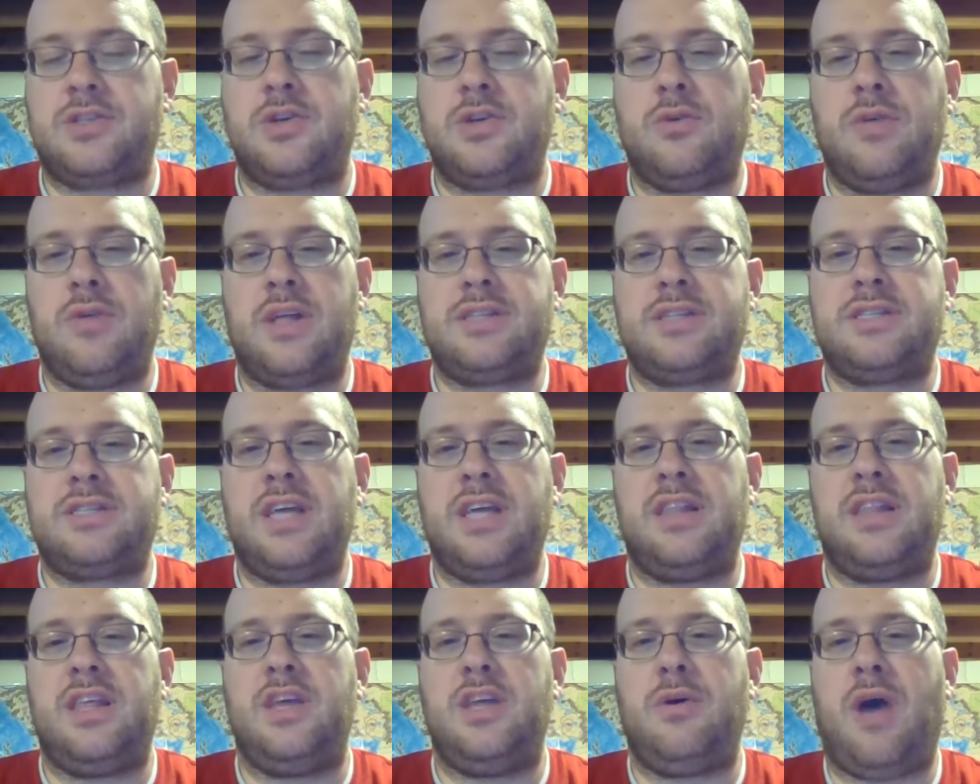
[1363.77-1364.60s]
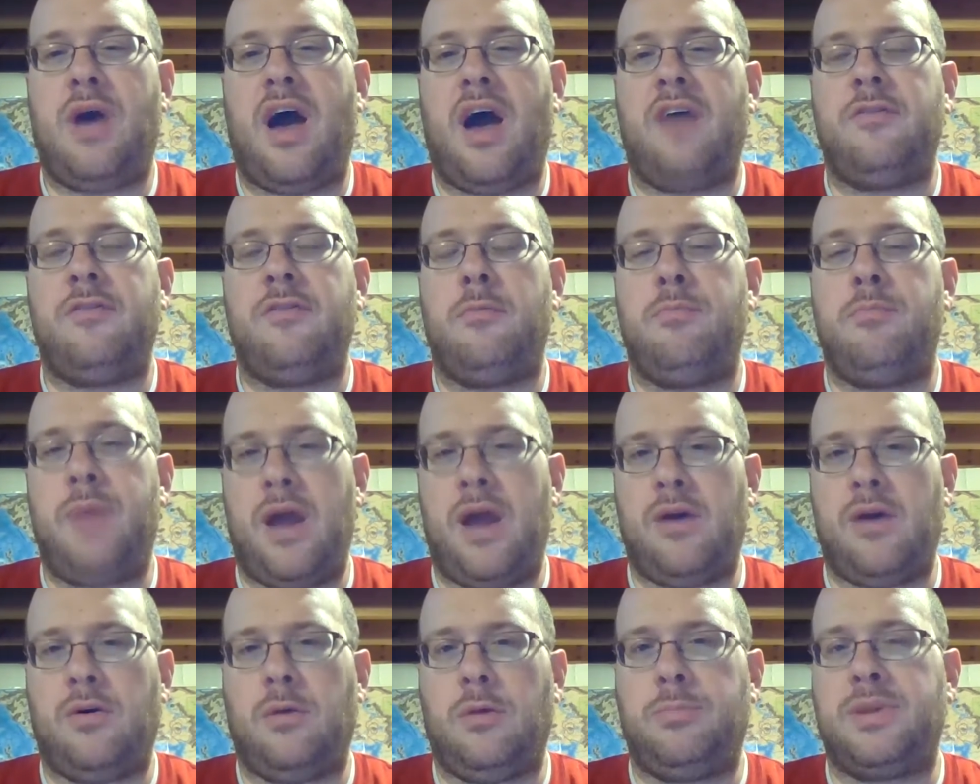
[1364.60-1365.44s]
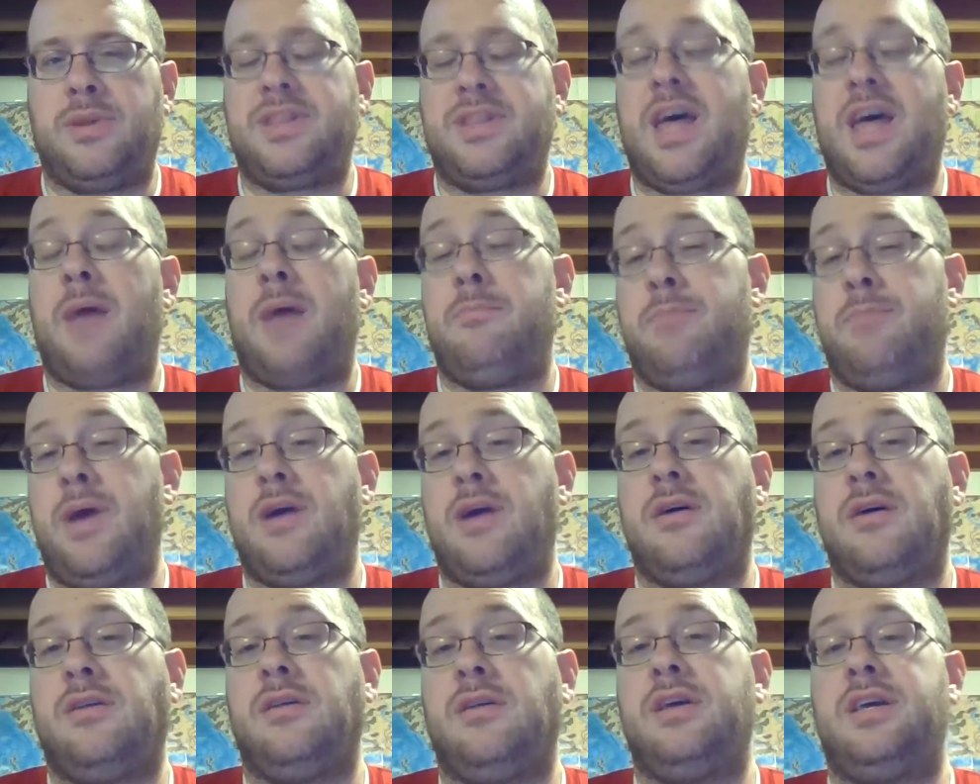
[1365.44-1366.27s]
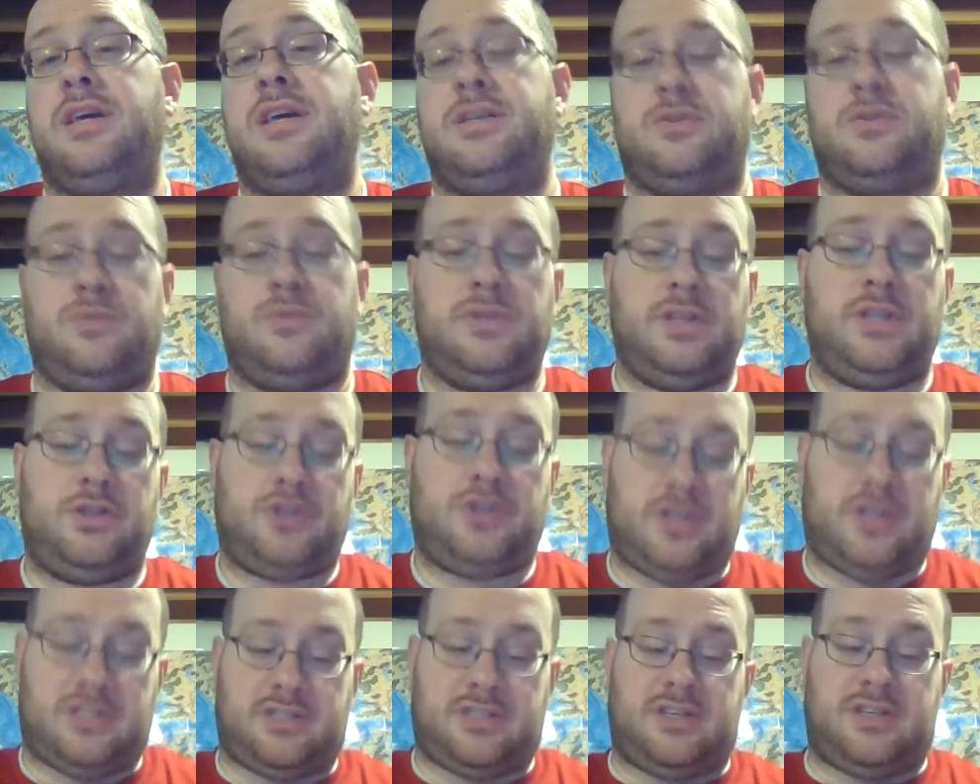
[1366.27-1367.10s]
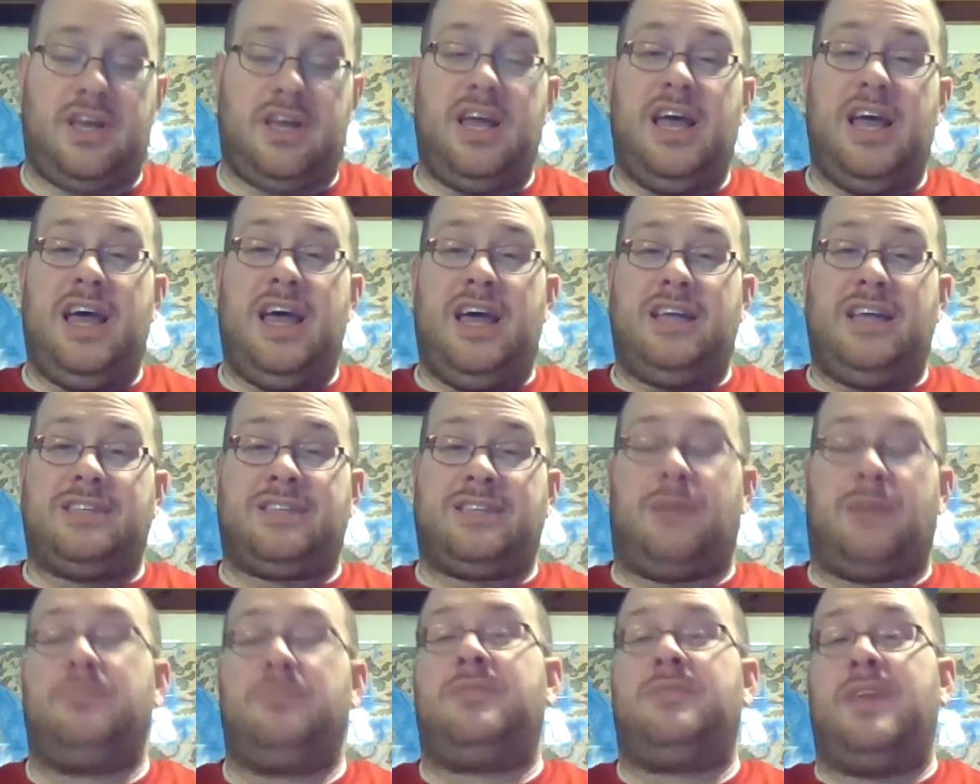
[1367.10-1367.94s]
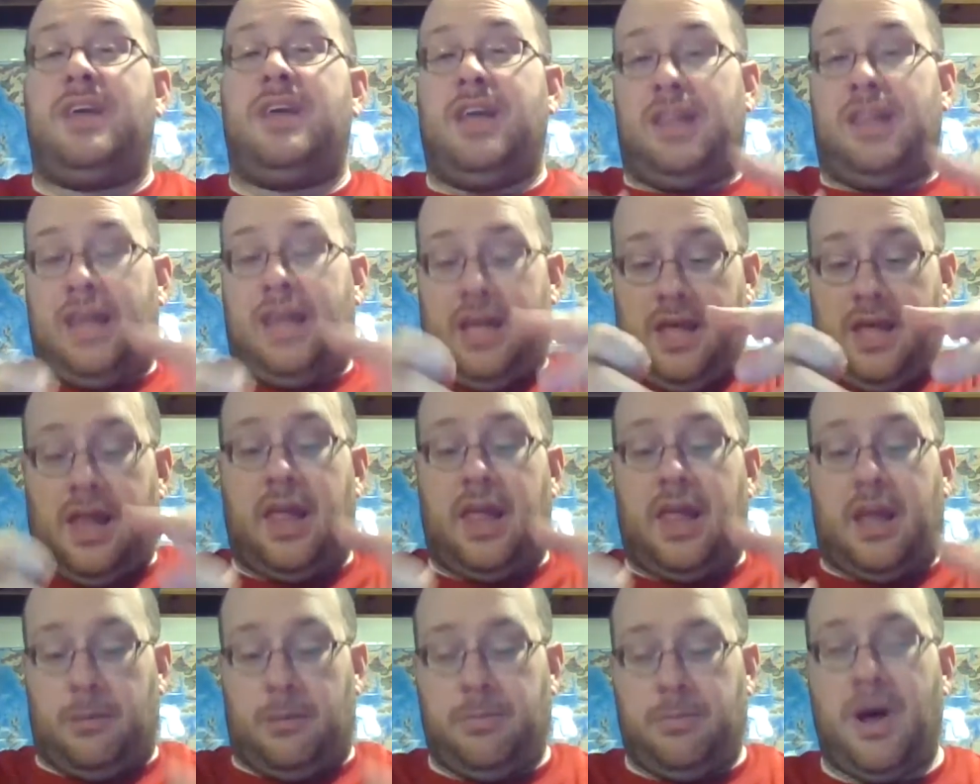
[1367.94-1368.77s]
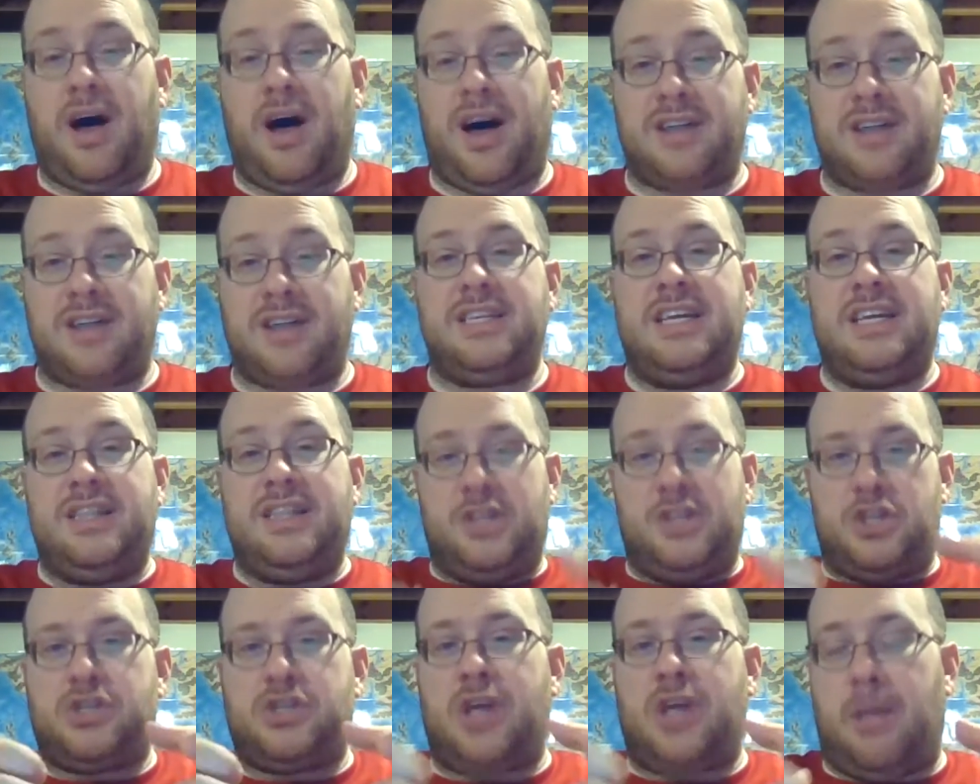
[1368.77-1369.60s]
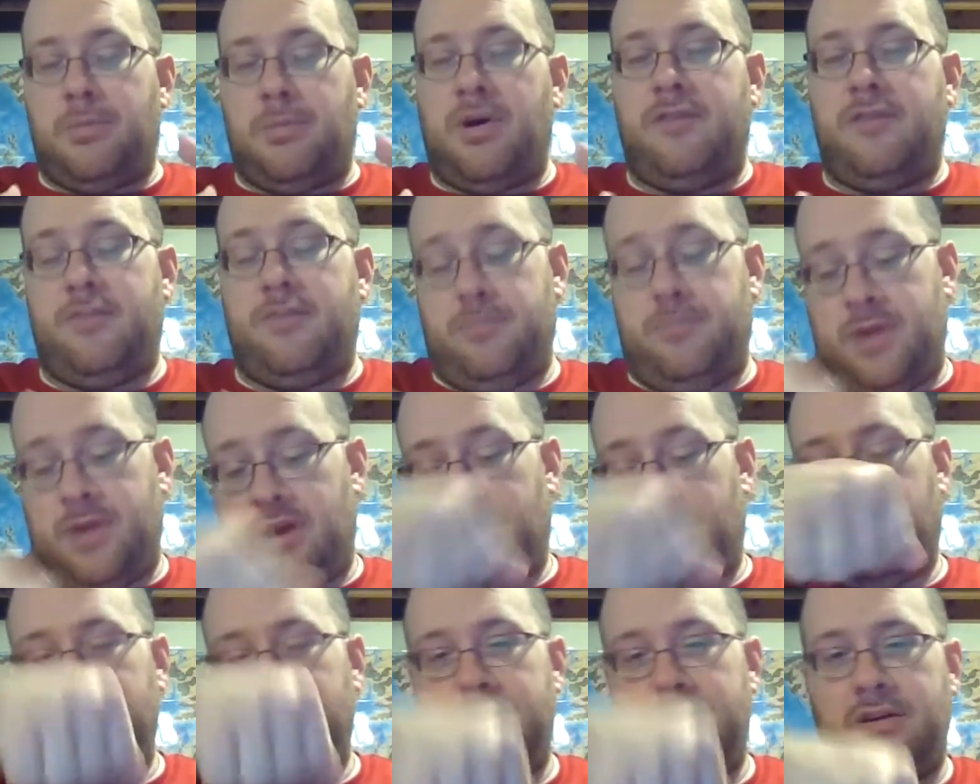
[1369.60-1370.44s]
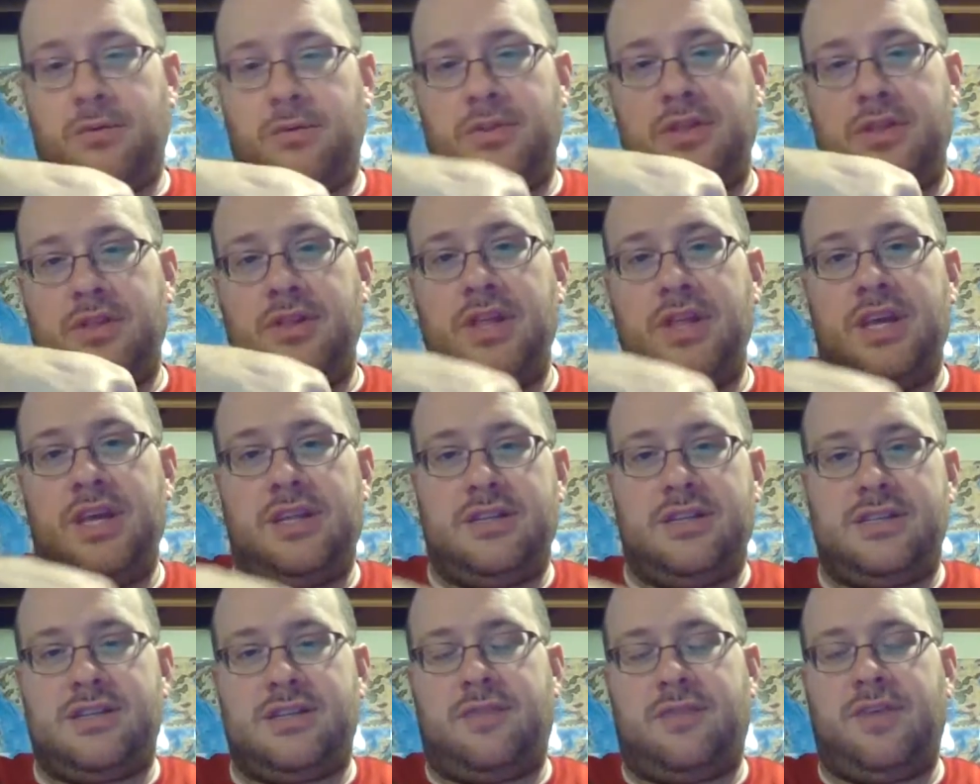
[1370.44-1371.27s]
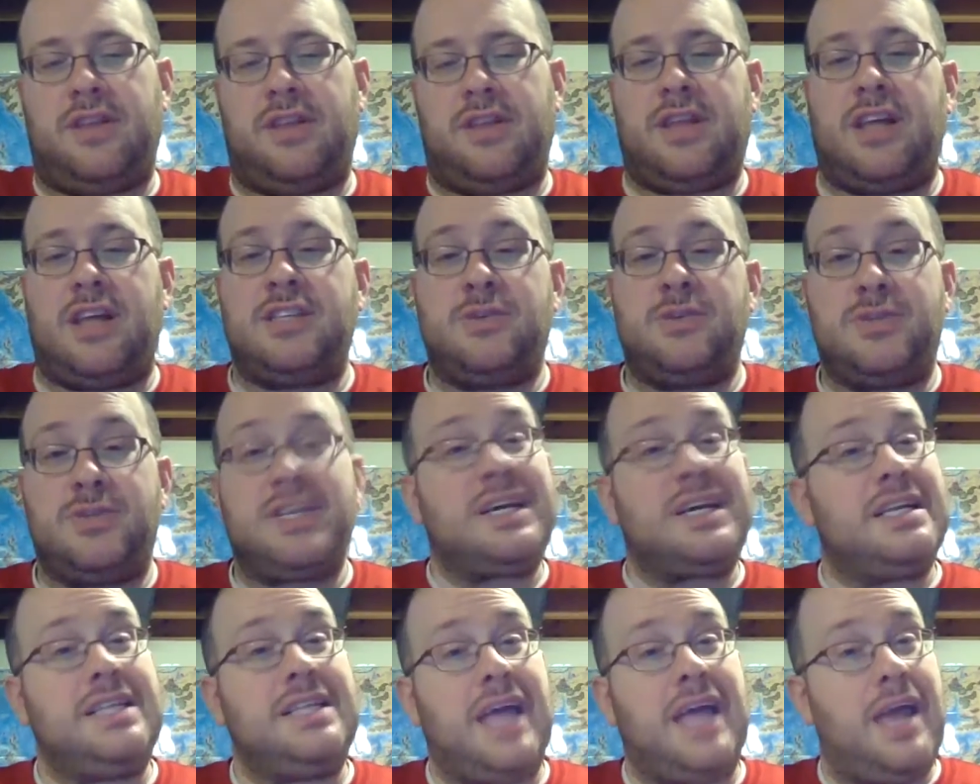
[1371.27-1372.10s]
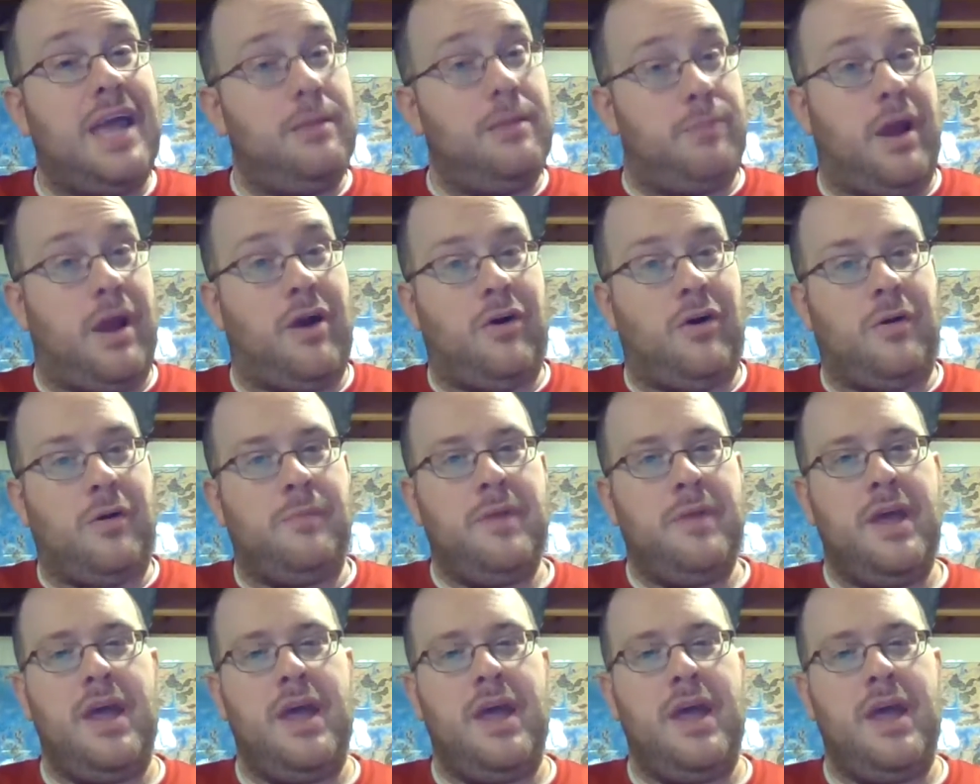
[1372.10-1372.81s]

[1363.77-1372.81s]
So let's say that you have a barrel, but that barrel is really just something like a pot in the shape of a barrel, with a lid and stuff like that. So it's a clay barrel.